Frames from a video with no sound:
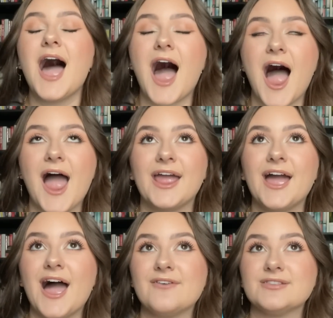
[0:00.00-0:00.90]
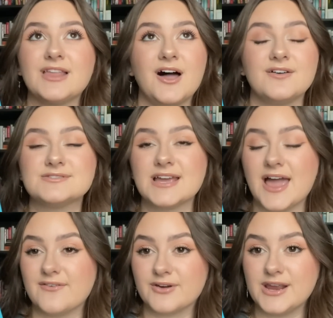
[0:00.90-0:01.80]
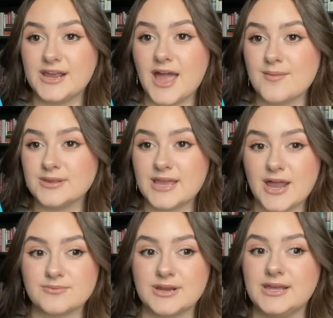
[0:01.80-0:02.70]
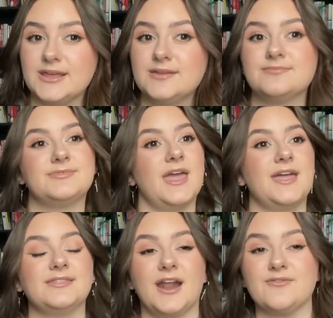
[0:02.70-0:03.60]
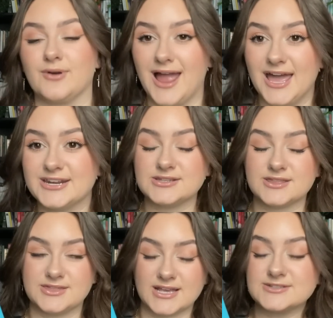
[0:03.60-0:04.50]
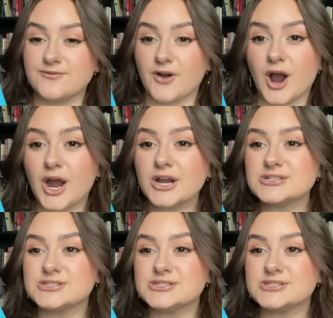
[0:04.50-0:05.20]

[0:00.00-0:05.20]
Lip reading: I have loved every Emily Henry thing that I've read thus far,